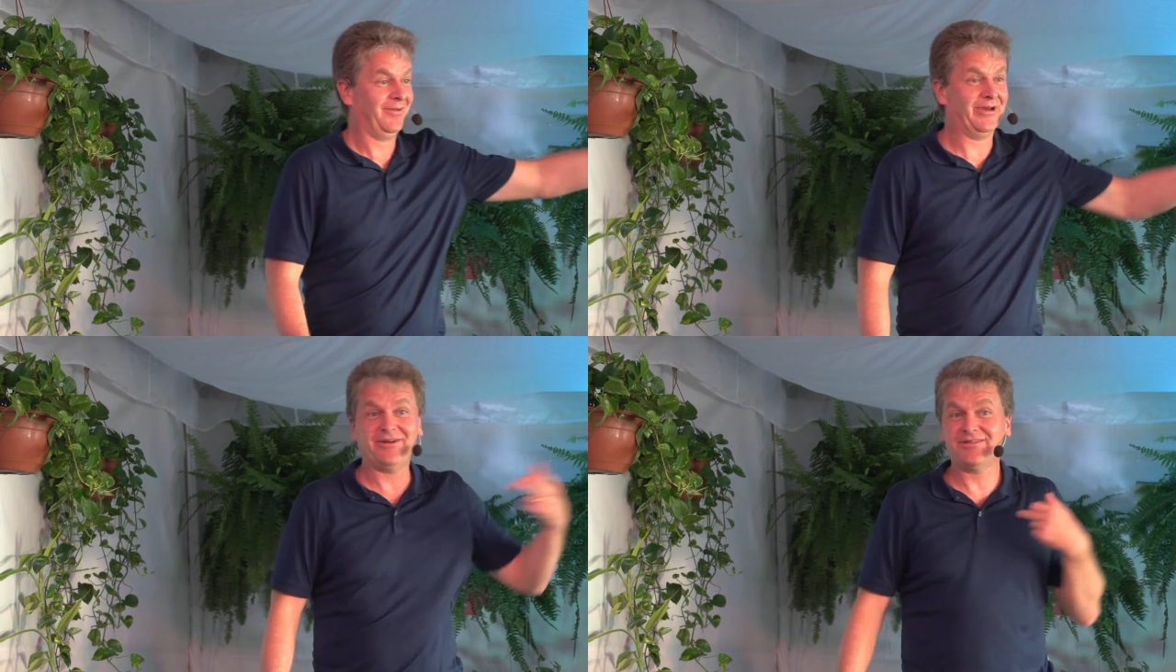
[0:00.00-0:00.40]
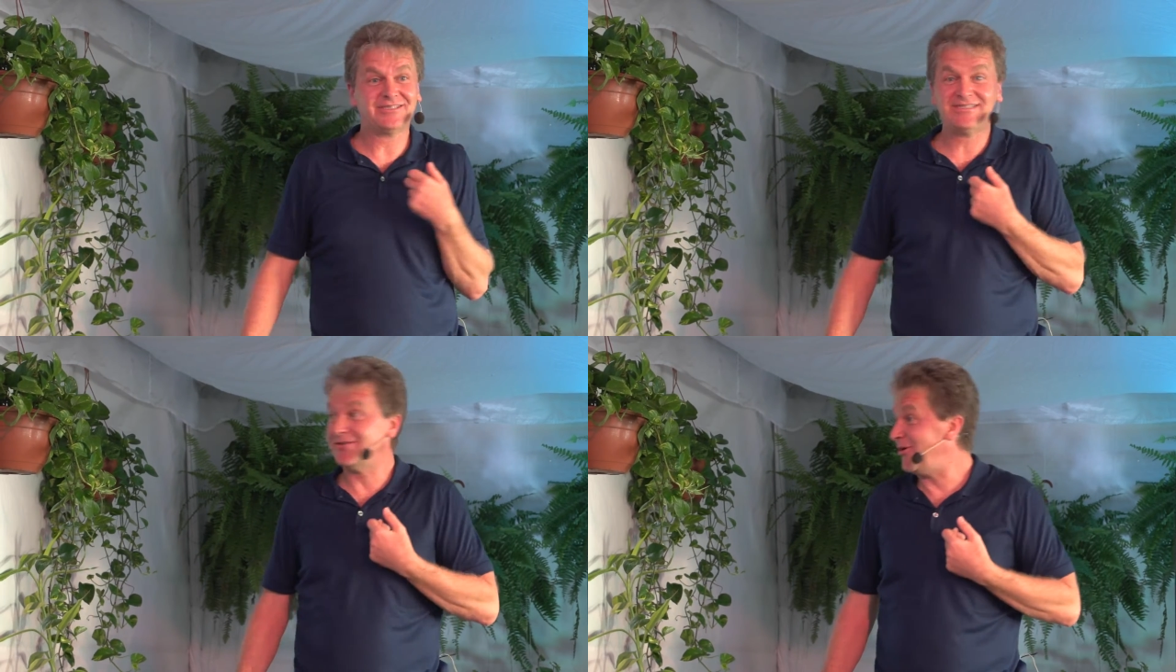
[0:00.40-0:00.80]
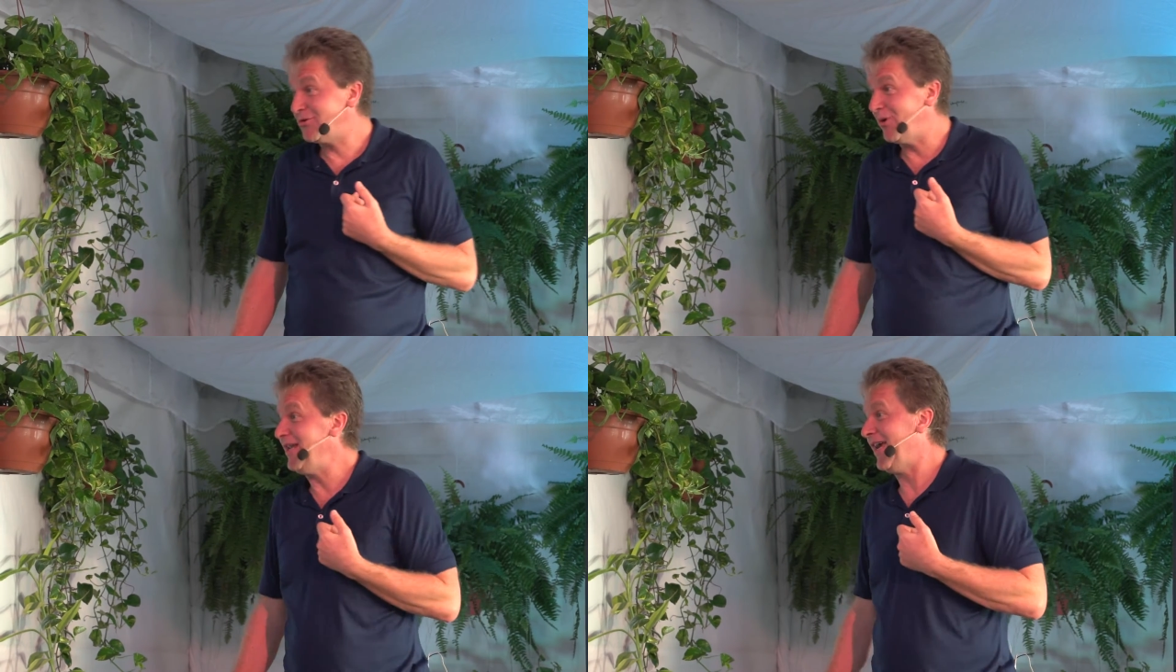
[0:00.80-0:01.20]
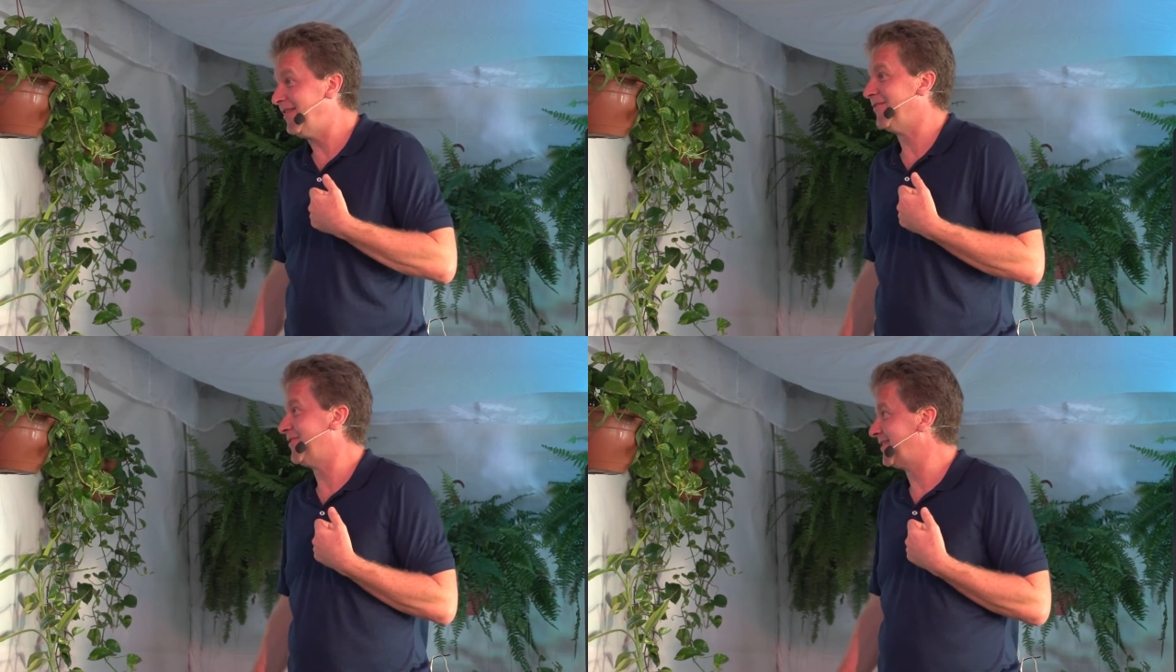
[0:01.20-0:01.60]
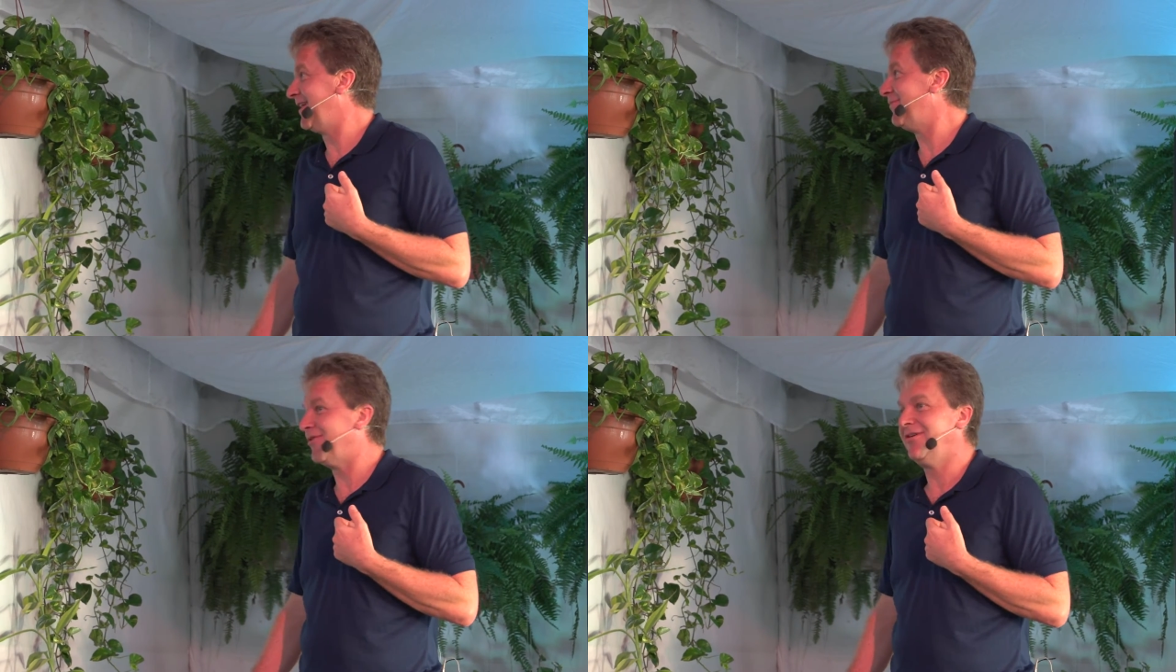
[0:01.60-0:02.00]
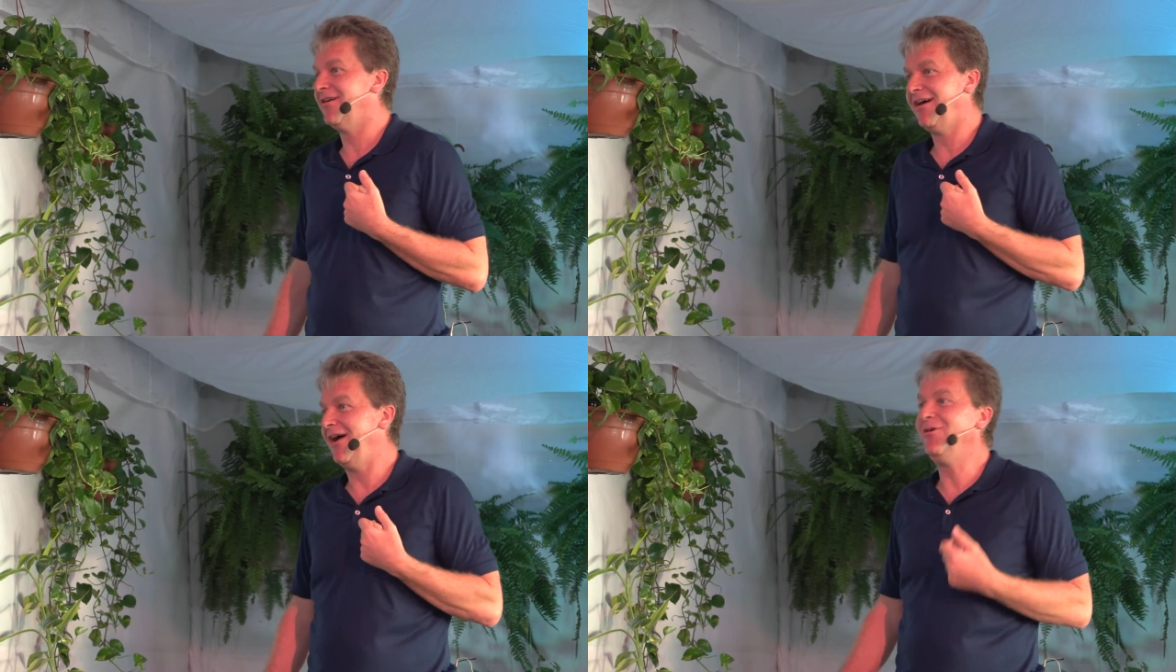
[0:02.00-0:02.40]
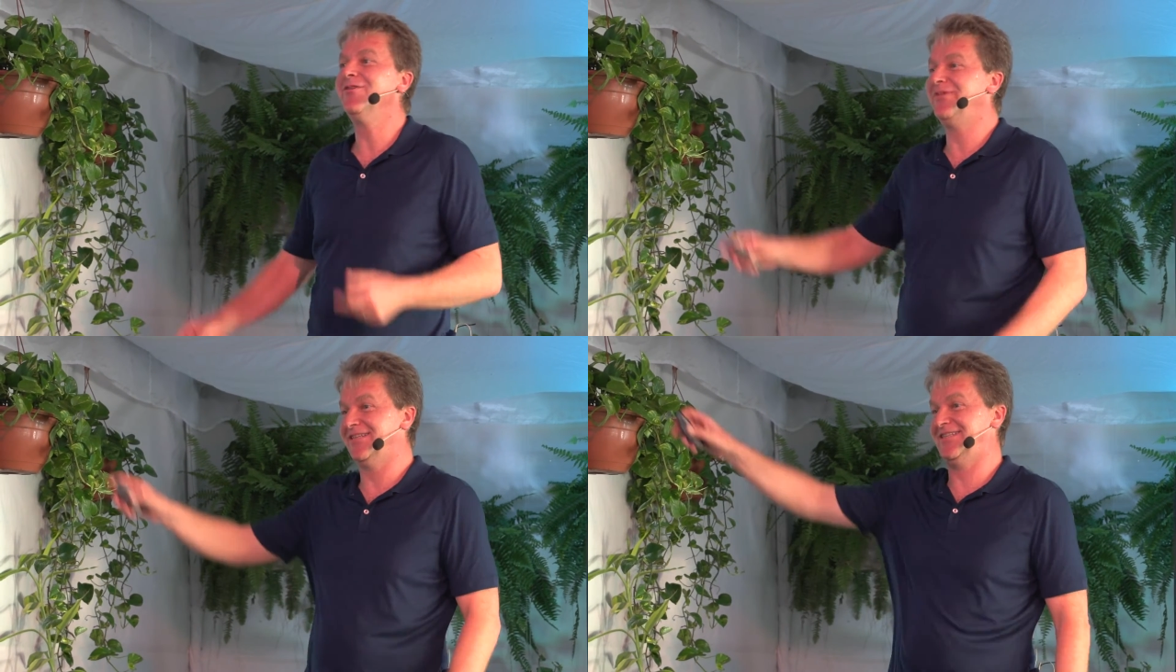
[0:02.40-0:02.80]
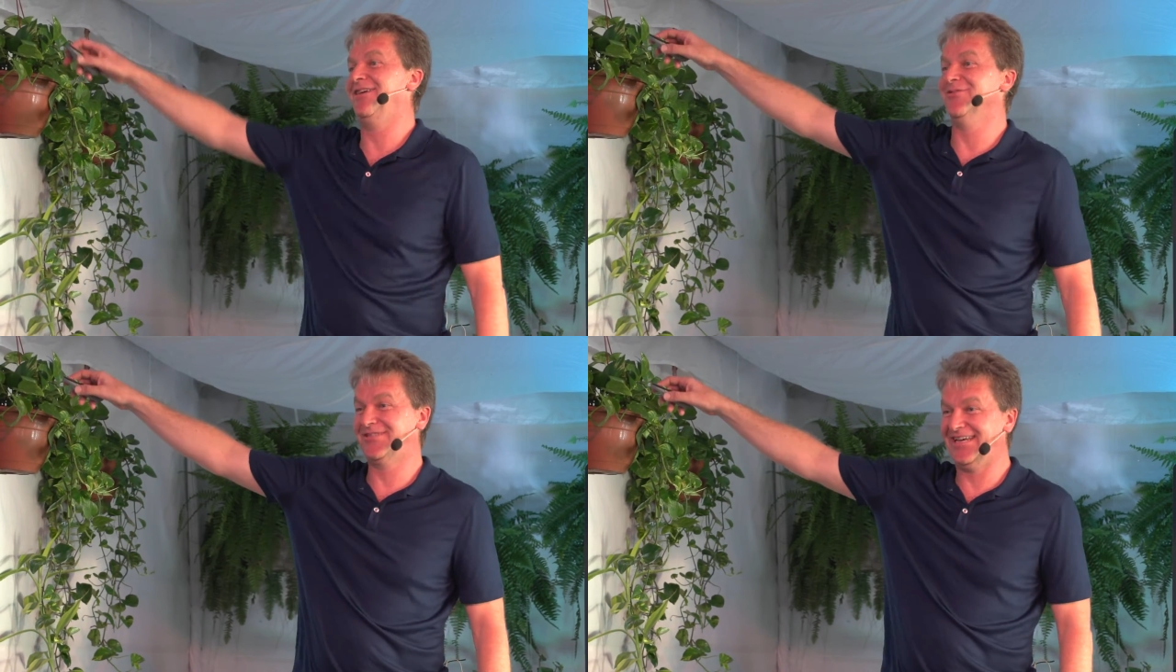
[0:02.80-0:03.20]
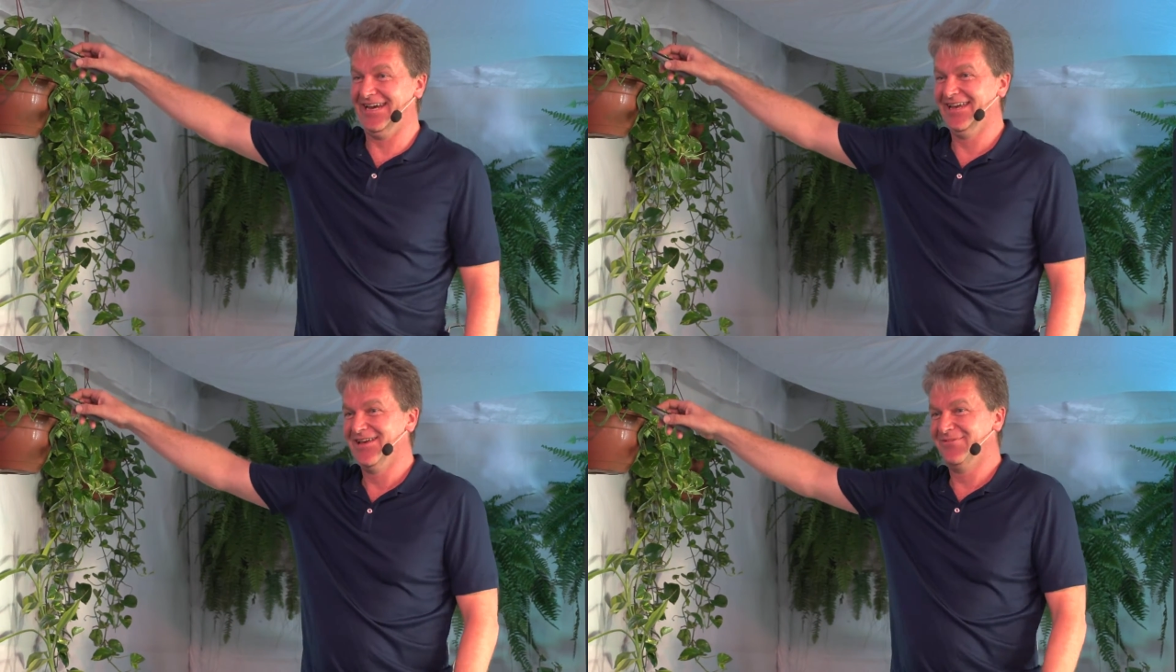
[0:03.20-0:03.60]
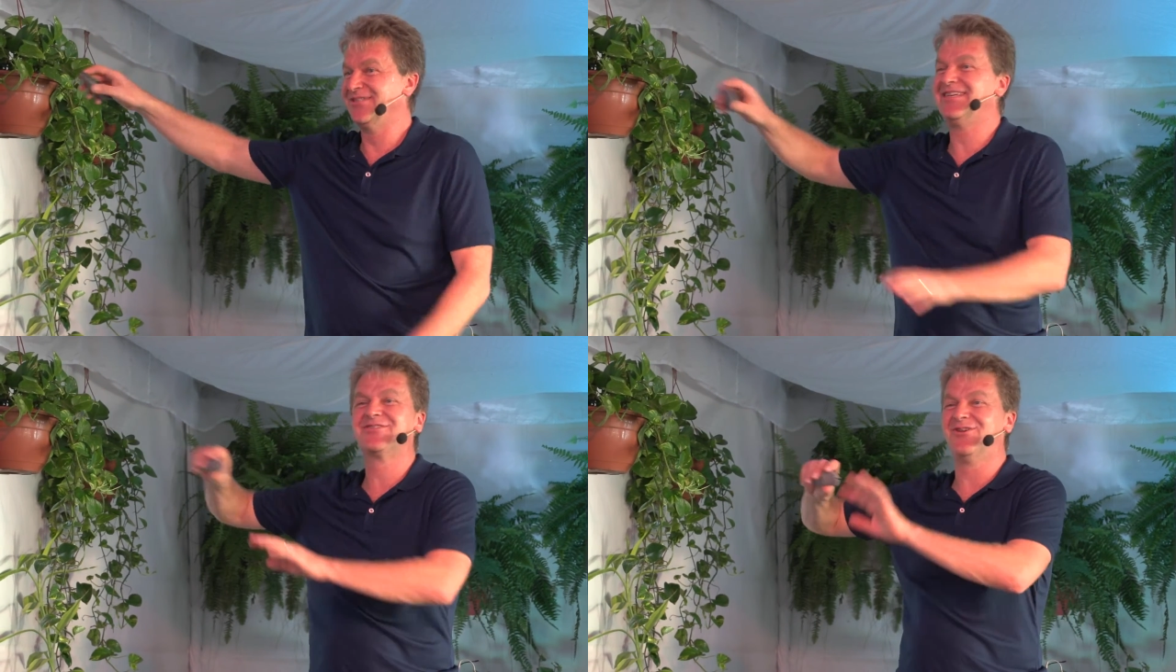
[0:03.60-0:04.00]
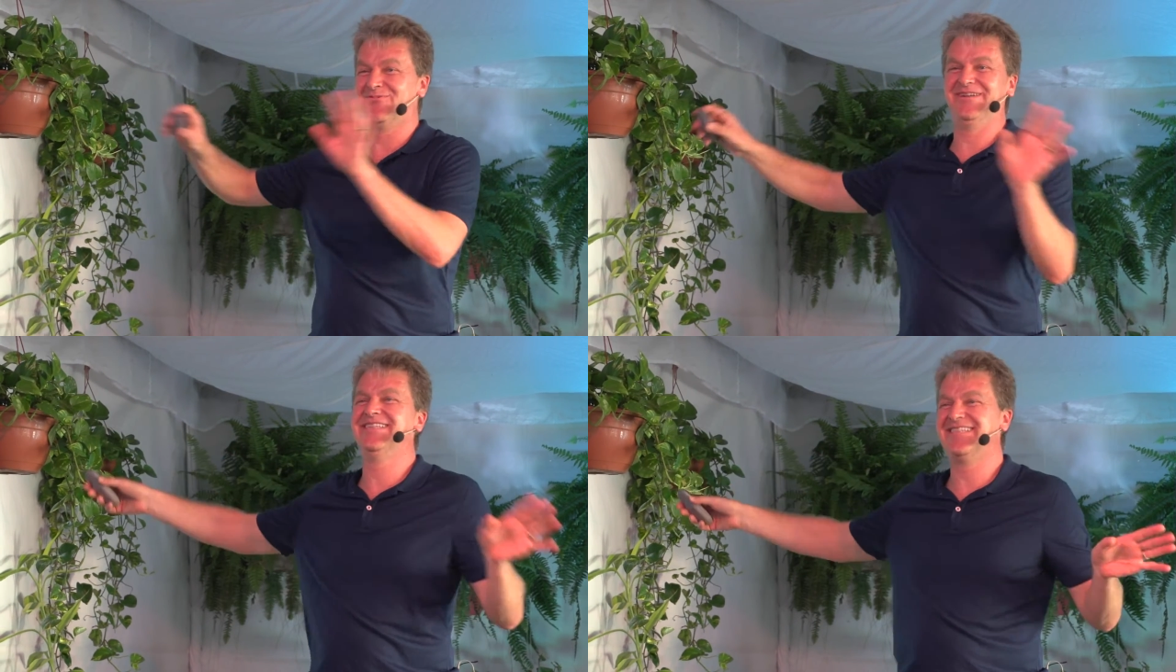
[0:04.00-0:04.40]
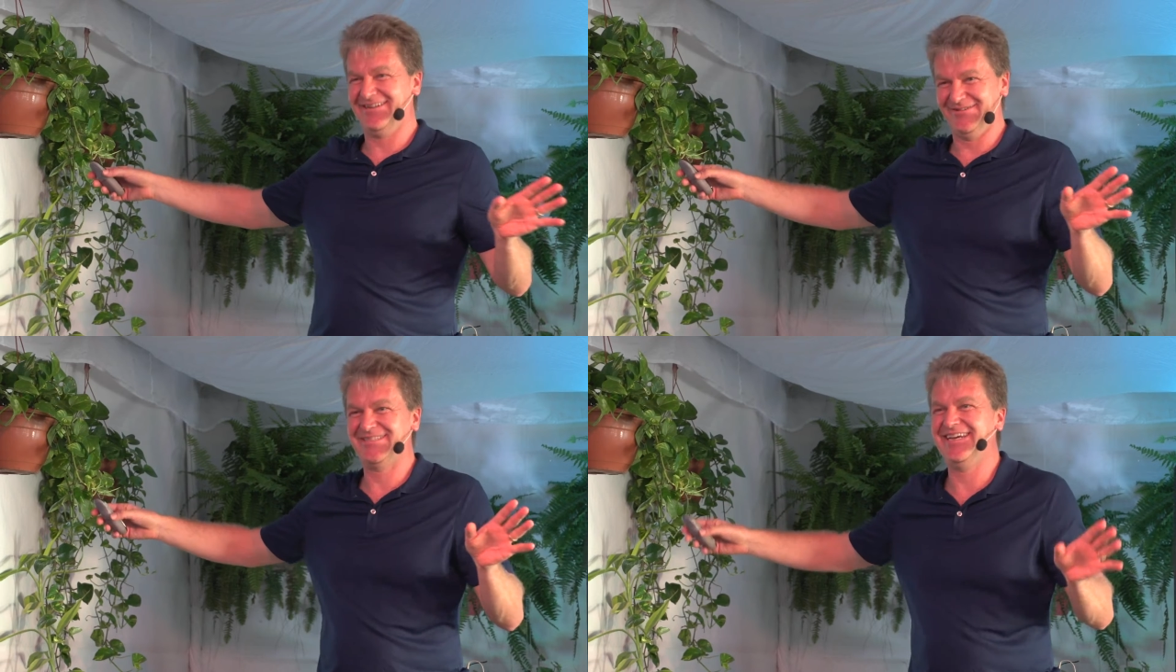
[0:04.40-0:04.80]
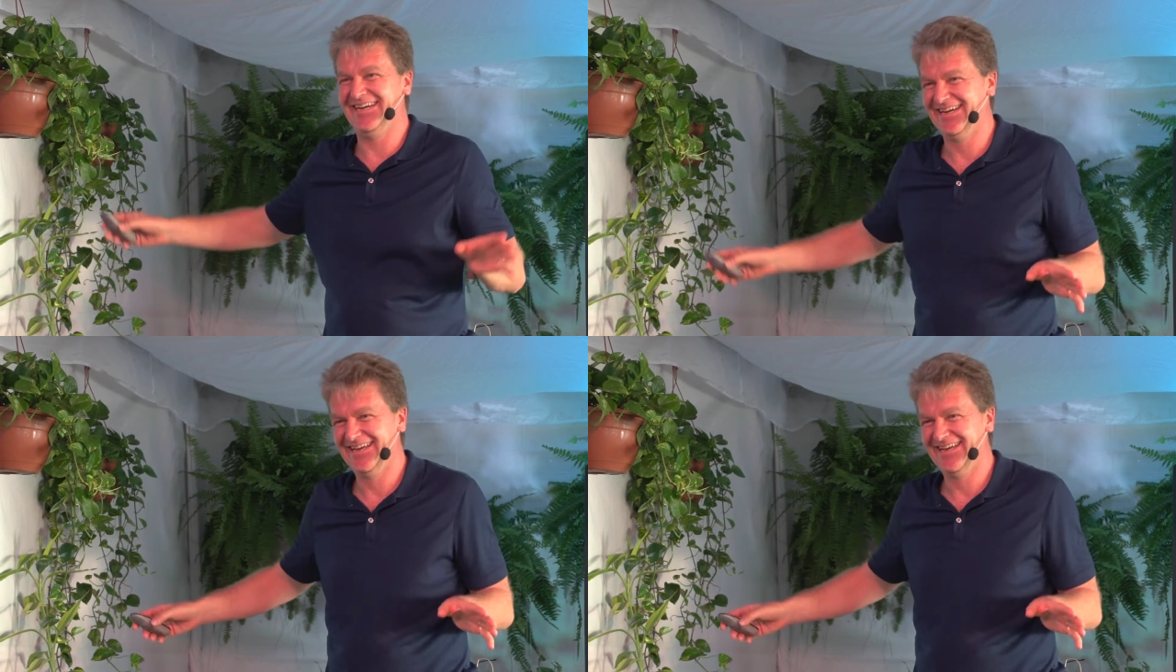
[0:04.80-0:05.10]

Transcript: But on the 28th of December, I want to be in San Jose because there's nobody in San Jose.